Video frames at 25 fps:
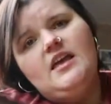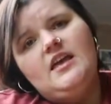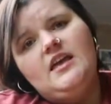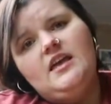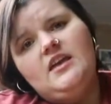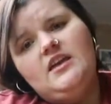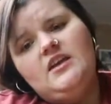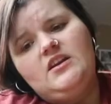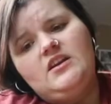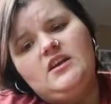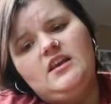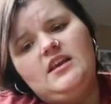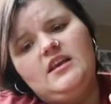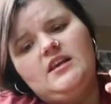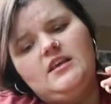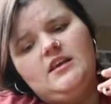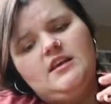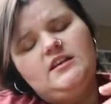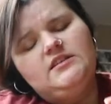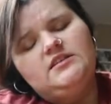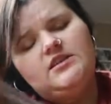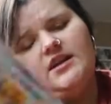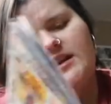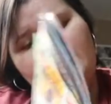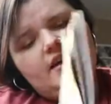And uh,
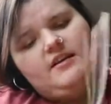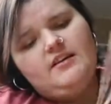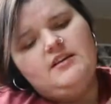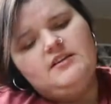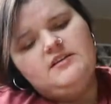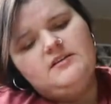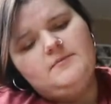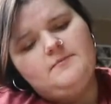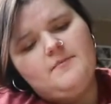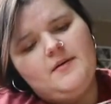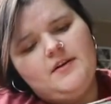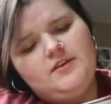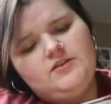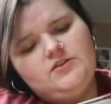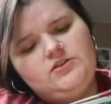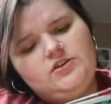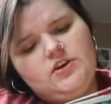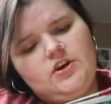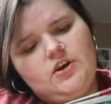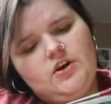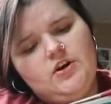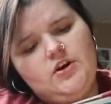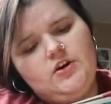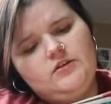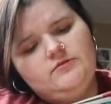Inside Out is a bunch
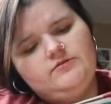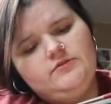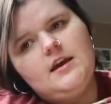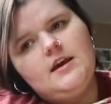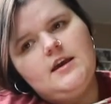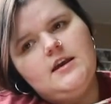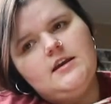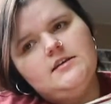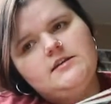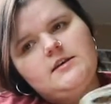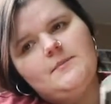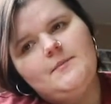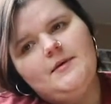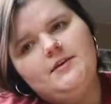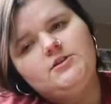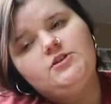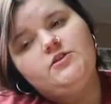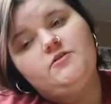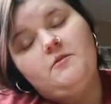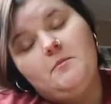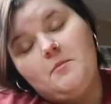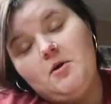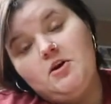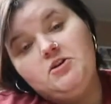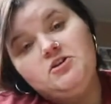of is a bunch
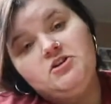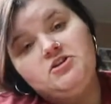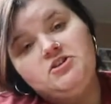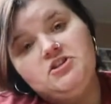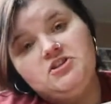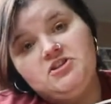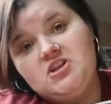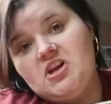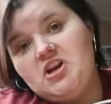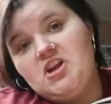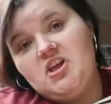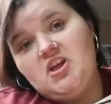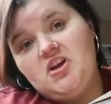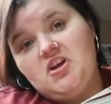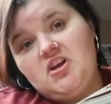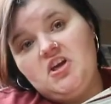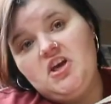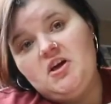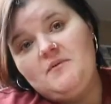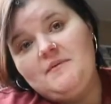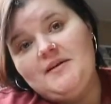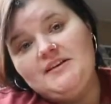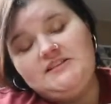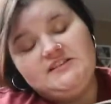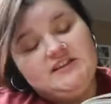of emotions inside a young
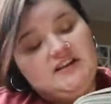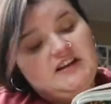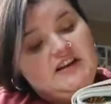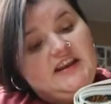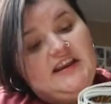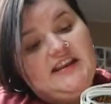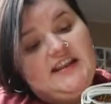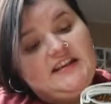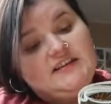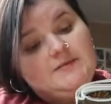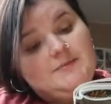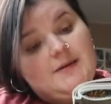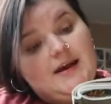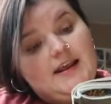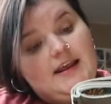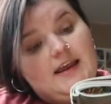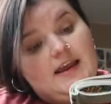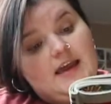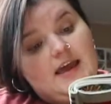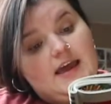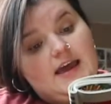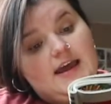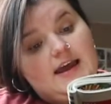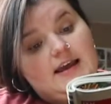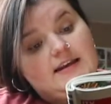girl basically and that's about
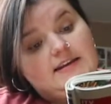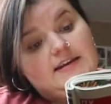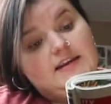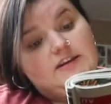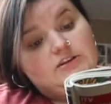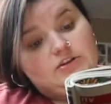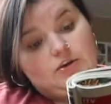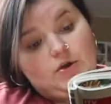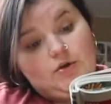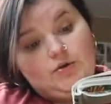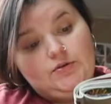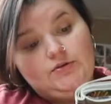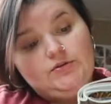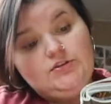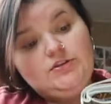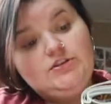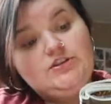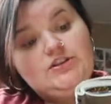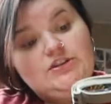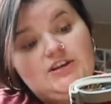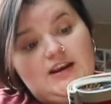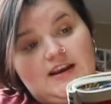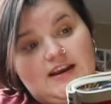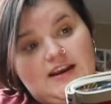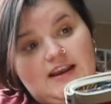it and it's on
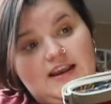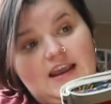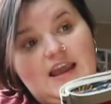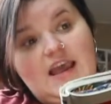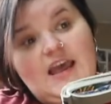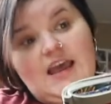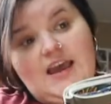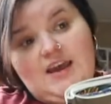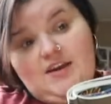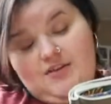today